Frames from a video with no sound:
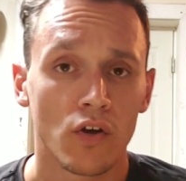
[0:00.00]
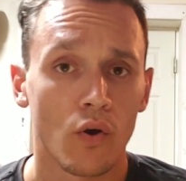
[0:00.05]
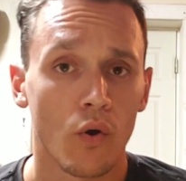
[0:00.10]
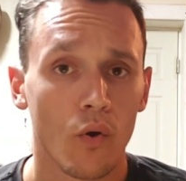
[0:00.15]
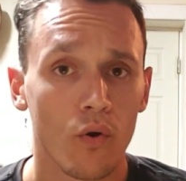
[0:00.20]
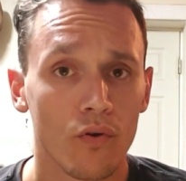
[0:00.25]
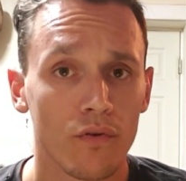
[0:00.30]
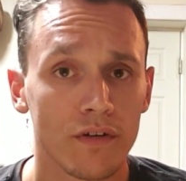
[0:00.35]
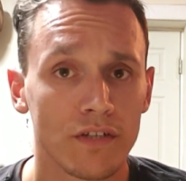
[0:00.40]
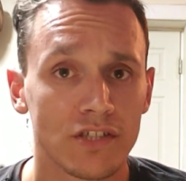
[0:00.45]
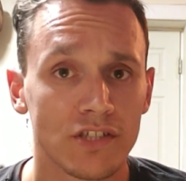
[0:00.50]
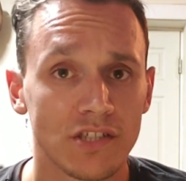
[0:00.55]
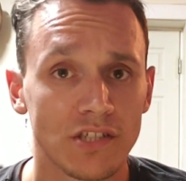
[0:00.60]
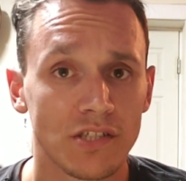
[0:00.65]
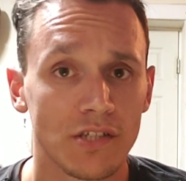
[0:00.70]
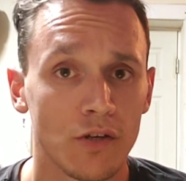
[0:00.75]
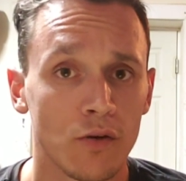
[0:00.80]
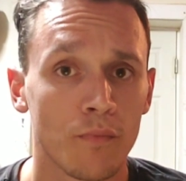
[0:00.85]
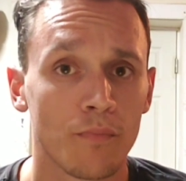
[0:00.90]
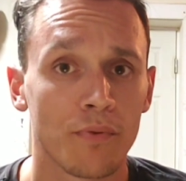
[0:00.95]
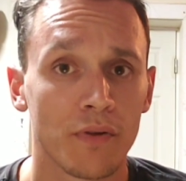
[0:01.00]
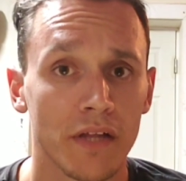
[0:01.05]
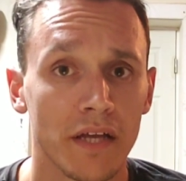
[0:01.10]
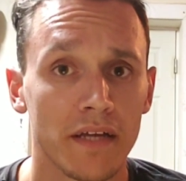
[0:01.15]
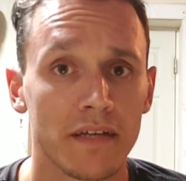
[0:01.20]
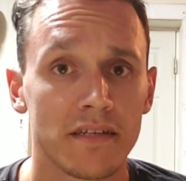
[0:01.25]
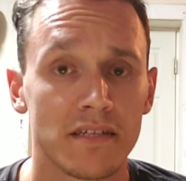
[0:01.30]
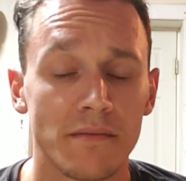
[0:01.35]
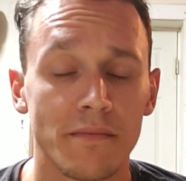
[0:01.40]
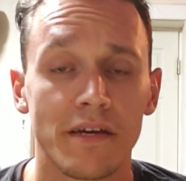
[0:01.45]
1/4-inch steel
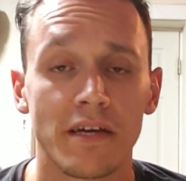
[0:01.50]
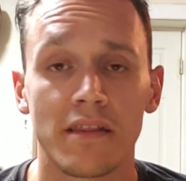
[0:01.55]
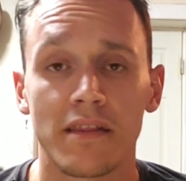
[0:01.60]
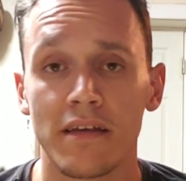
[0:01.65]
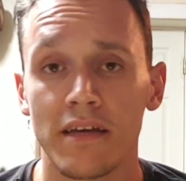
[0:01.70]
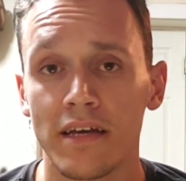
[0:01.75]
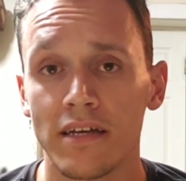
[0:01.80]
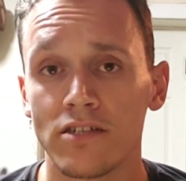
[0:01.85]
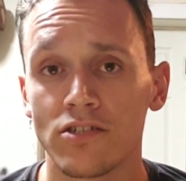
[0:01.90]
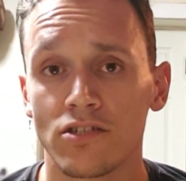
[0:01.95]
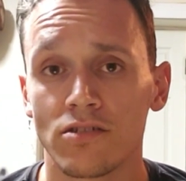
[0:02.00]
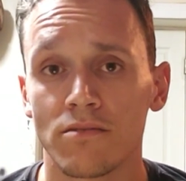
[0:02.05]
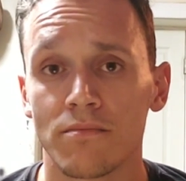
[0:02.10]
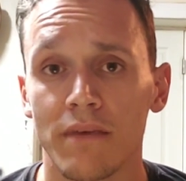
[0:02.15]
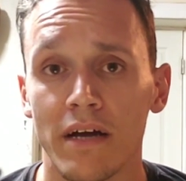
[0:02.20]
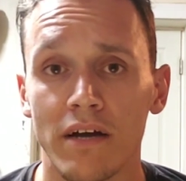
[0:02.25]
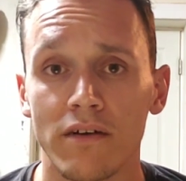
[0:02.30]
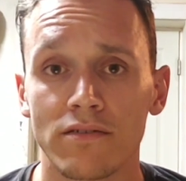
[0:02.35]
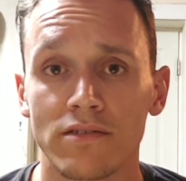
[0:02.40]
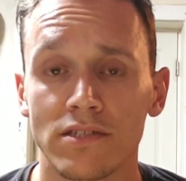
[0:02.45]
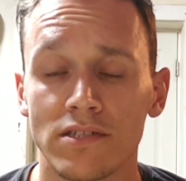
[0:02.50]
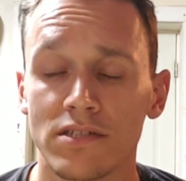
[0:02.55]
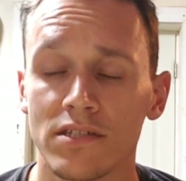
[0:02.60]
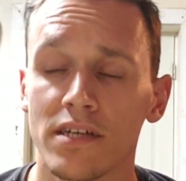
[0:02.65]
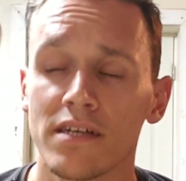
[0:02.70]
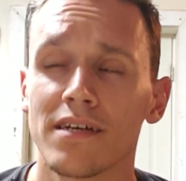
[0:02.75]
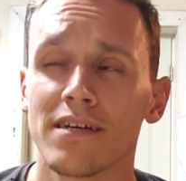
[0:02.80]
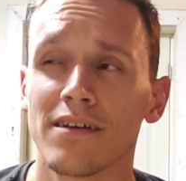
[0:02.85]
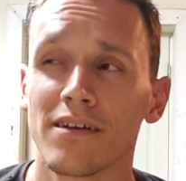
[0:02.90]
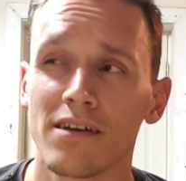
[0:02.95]
plate to make the engine mounts
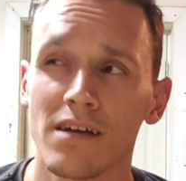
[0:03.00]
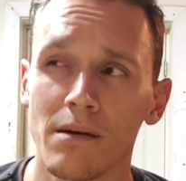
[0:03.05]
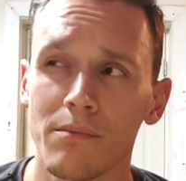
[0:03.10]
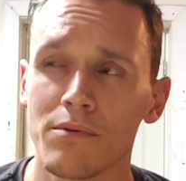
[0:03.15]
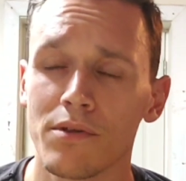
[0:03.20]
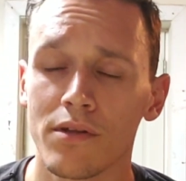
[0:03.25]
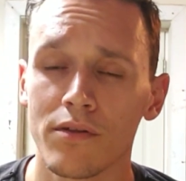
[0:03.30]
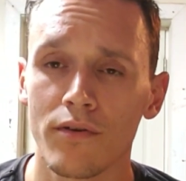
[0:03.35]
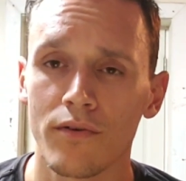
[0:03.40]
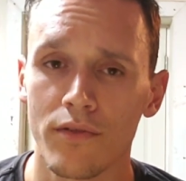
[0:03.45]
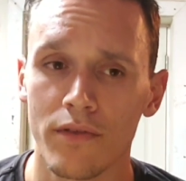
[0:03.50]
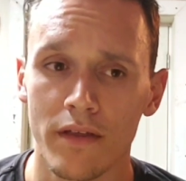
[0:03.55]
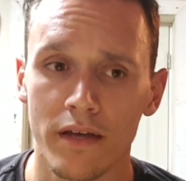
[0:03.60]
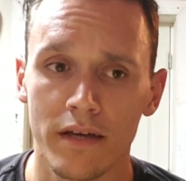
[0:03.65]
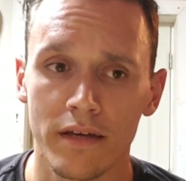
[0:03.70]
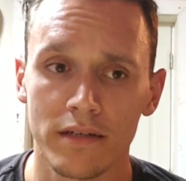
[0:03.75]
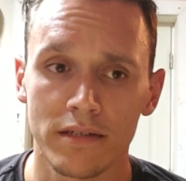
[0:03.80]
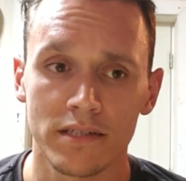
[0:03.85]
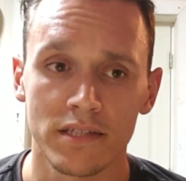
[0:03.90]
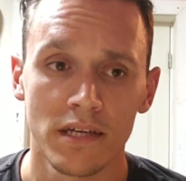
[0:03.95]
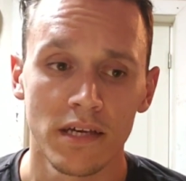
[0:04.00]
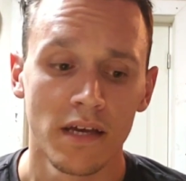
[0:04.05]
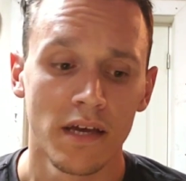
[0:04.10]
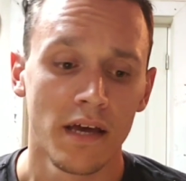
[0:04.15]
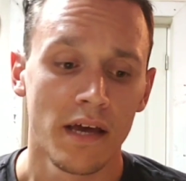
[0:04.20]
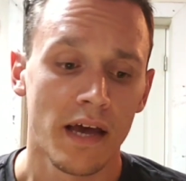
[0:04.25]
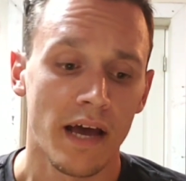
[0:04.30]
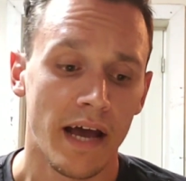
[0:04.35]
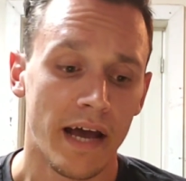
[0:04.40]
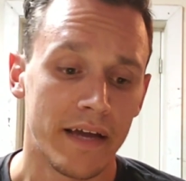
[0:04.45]
and a couple other things.
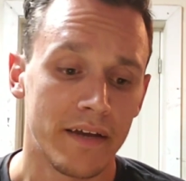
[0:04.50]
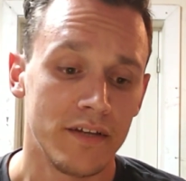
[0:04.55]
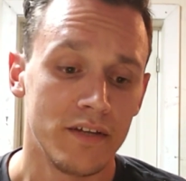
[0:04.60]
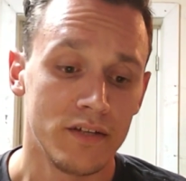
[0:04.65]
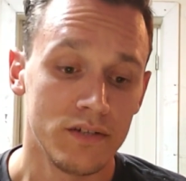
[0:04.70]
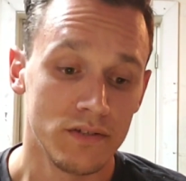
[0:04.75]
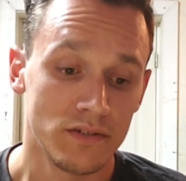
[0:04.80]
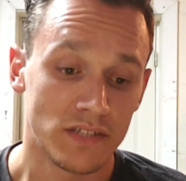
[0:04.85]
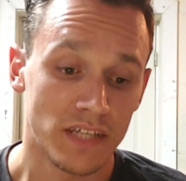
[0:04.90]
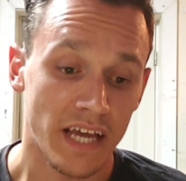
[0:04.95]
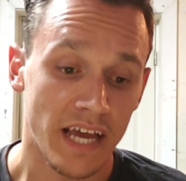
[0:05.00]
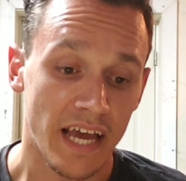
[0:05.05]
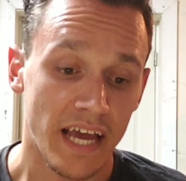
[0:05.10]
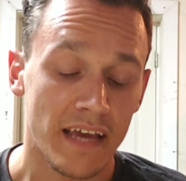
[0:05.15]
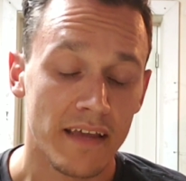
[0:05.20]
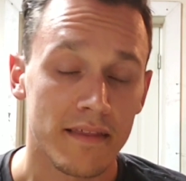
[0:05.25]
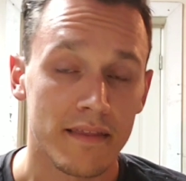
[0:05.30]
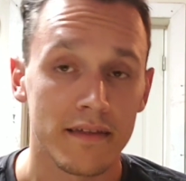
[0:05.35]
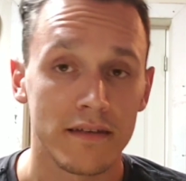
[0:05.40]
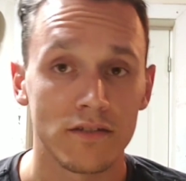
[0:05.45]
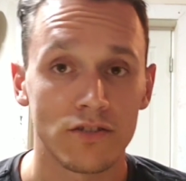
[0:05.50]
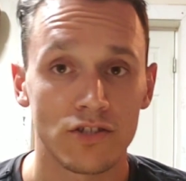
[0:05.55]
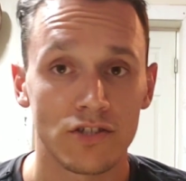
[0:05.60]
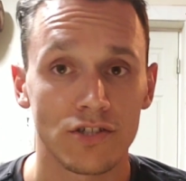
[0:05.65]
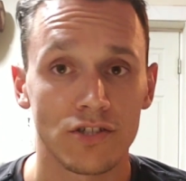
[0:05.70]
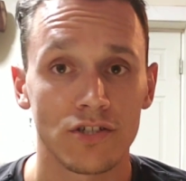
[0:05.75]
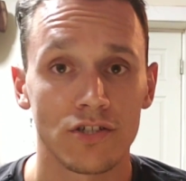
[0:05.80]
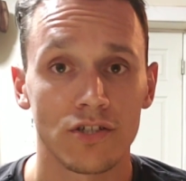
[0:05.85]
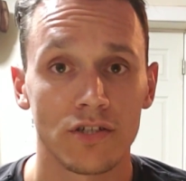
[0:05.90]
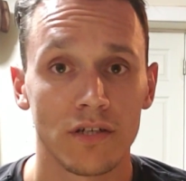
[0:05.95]
I had to use
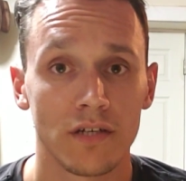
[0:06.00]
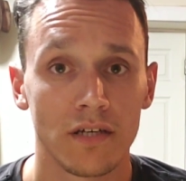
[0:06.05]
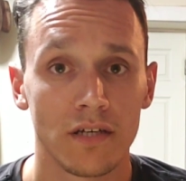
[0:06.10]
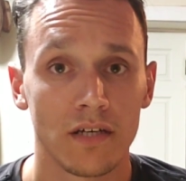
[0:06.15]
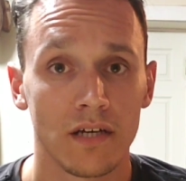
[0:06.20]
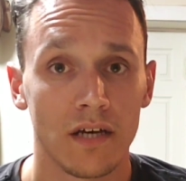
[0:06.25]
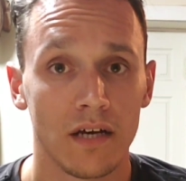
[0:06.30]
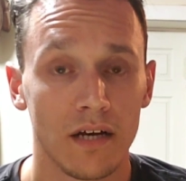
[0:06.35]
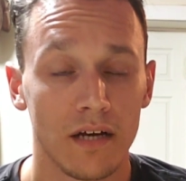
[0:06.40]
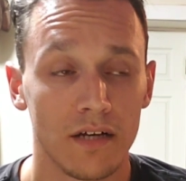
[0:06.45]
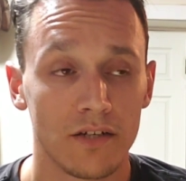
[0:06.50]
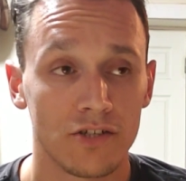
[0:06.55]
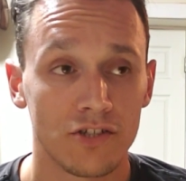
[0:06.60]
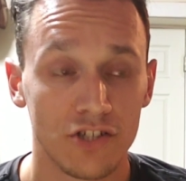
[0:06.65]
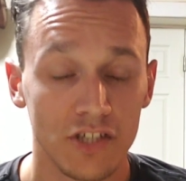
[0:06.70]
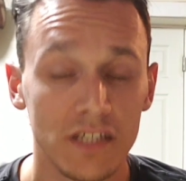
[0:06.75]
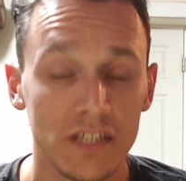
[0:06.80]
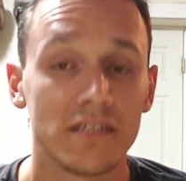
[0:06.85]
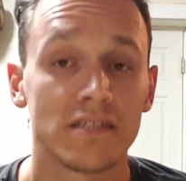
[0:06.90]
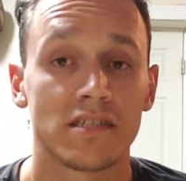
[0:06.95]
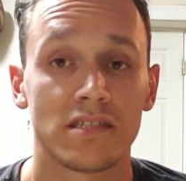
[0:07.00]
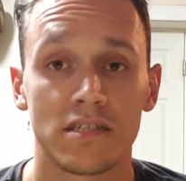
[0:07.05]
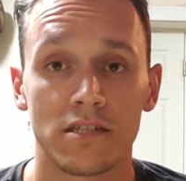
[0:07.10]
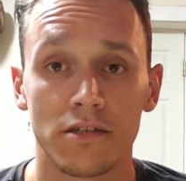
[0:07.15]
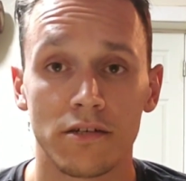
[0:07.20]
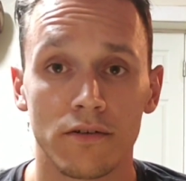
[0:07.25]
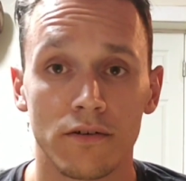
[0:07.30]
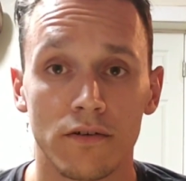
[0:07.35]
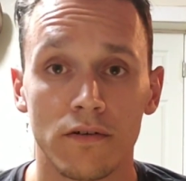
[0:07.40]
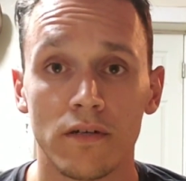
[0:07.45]
1/8-inch sheet
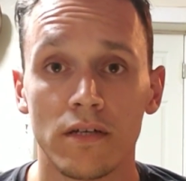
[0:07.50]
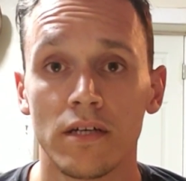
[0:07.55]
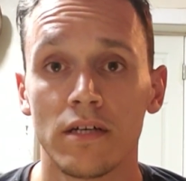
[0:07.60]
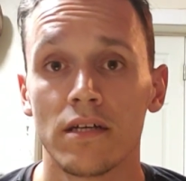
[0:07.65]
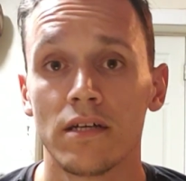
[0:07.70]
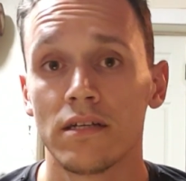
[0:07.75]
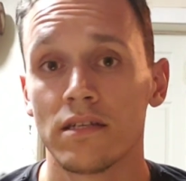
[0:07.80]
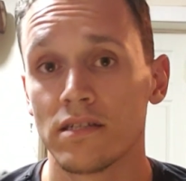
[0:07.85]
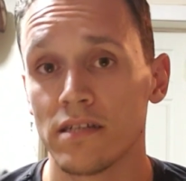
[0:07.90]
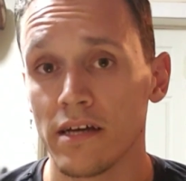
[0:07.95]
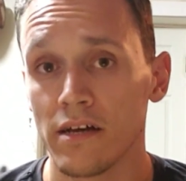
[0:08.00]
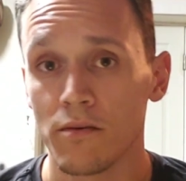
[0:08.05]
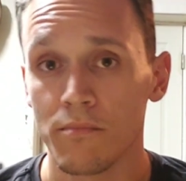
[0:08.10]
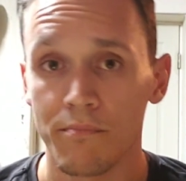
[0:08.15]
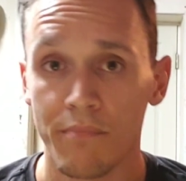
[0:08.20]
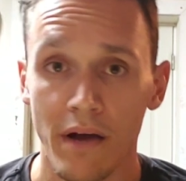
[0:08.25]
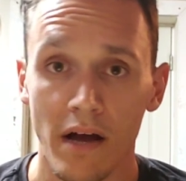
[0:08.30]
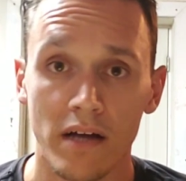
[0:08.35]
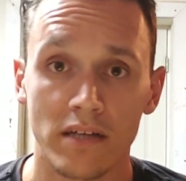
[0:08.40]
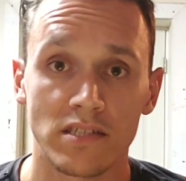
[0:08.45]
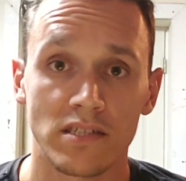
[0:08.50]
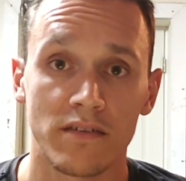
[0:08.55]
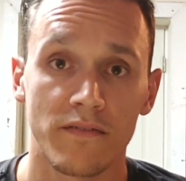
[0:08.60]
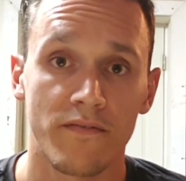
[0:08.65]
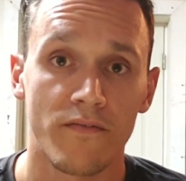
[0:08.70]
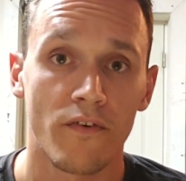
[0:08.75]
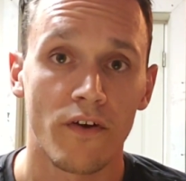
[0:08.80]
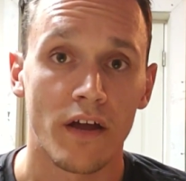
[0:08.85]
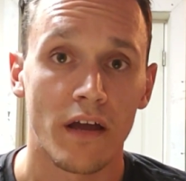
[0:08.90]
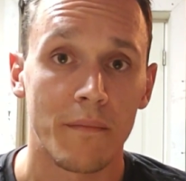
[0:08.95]
steel to help box the
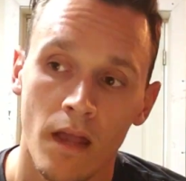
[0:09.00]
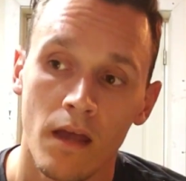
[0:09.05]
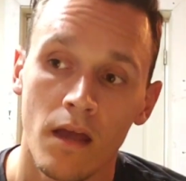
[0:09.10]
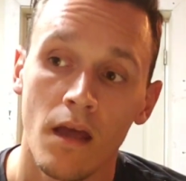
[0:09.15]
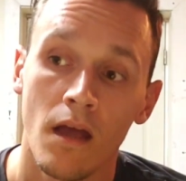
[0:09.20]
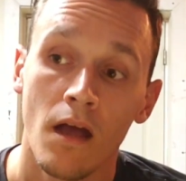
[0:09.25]
frame.